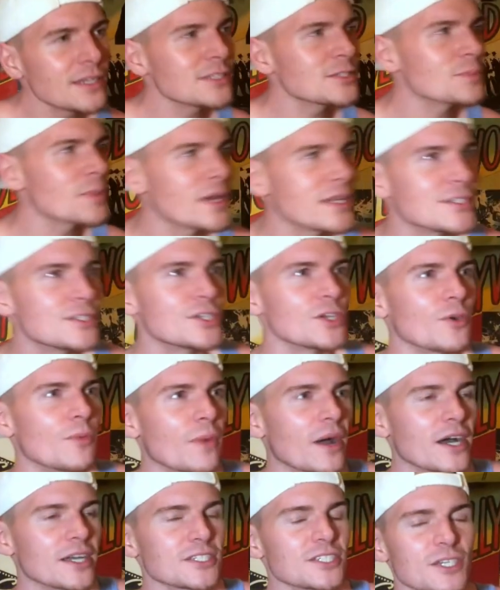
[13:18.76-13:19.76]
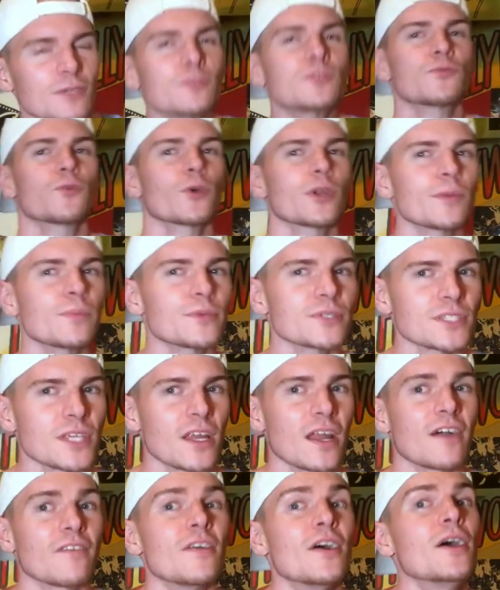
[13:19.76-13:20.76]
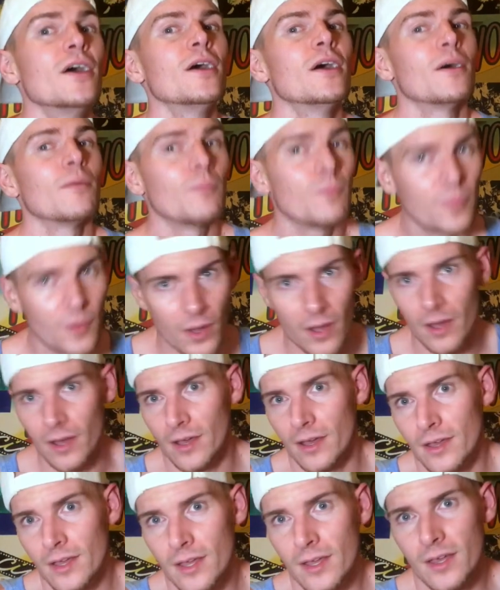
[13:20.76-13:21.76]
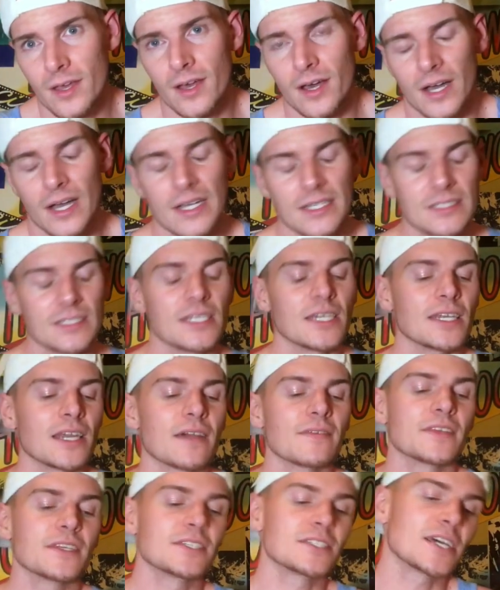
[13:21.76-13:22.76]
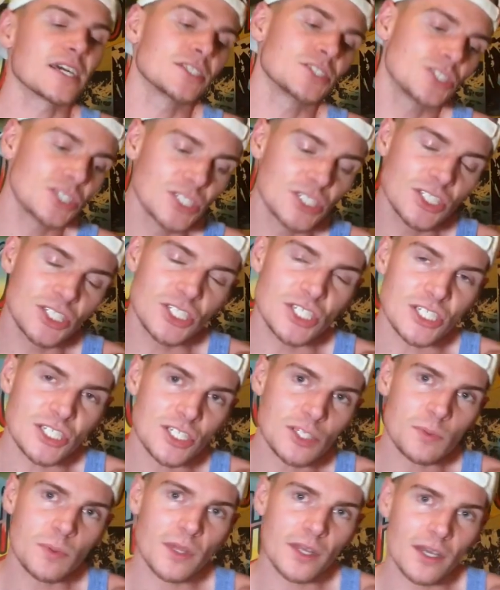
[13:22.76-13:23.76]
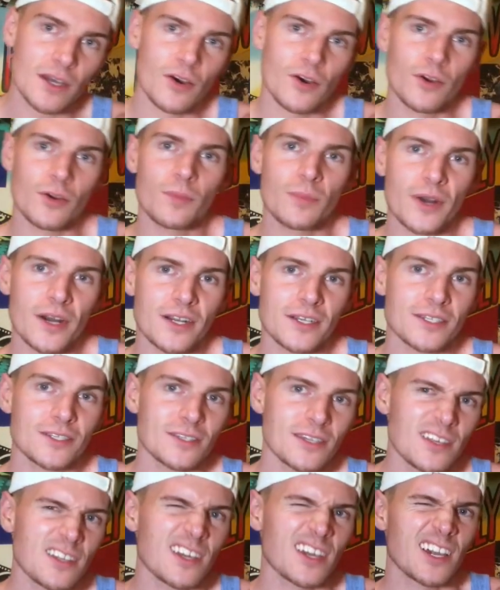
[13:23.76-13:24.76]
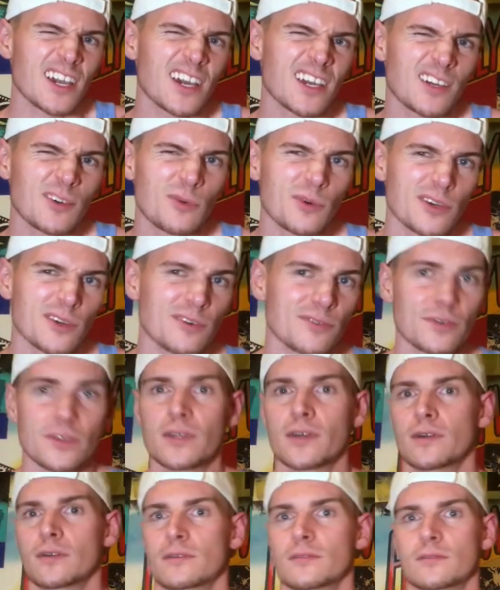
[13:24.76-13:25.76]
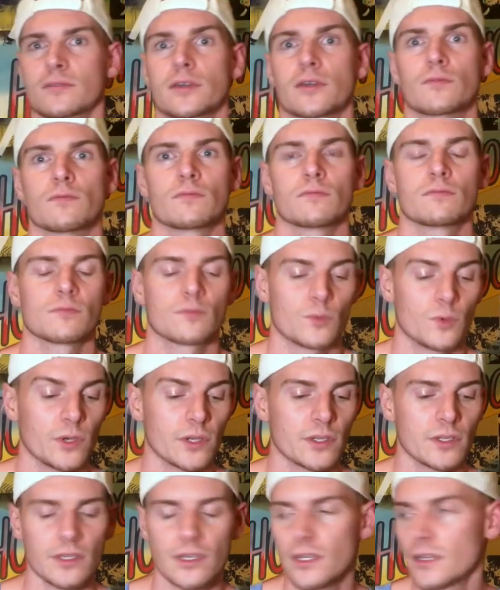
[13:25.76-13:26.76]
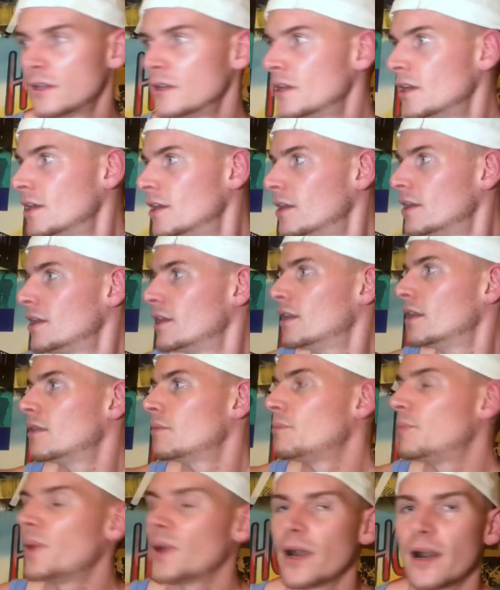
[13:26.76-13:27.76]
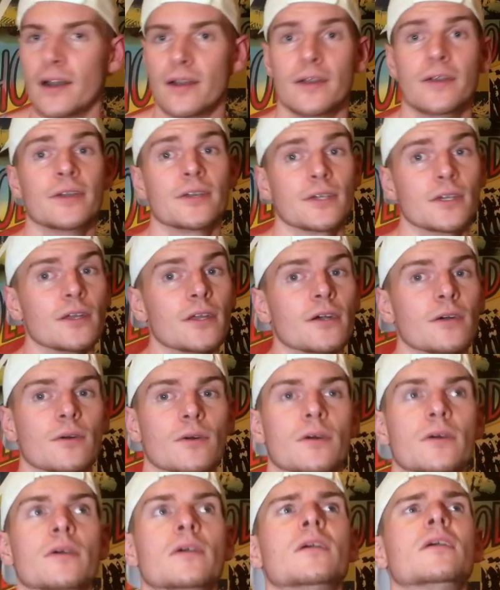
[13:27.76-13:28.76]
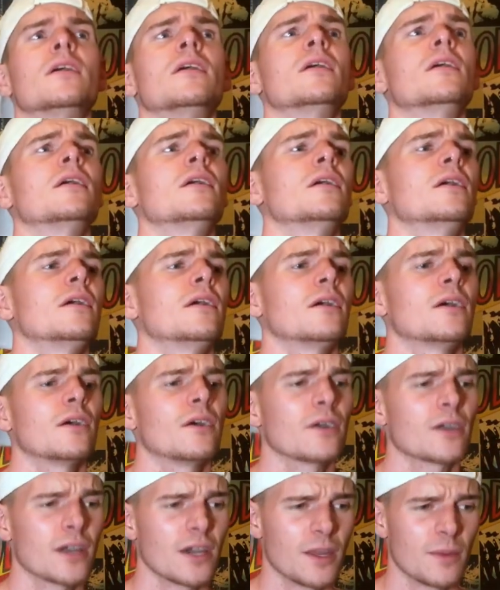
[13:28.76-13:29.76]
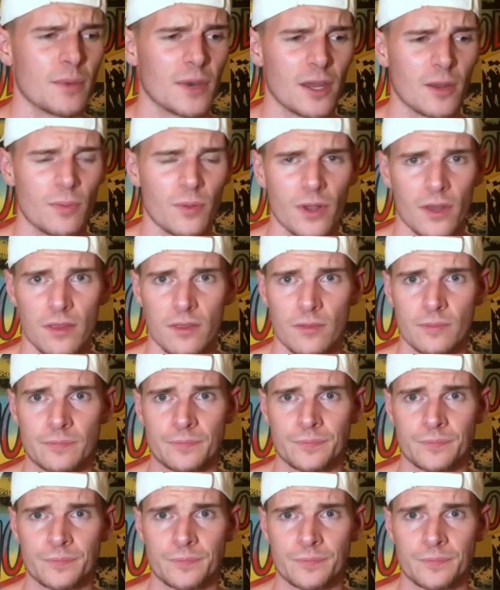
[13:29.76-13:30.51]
spend too much. It was 40% off, but I did have the intention just to spend like $100, and I kind of went over that like quickly, but you know, oh God, I'm out of breath.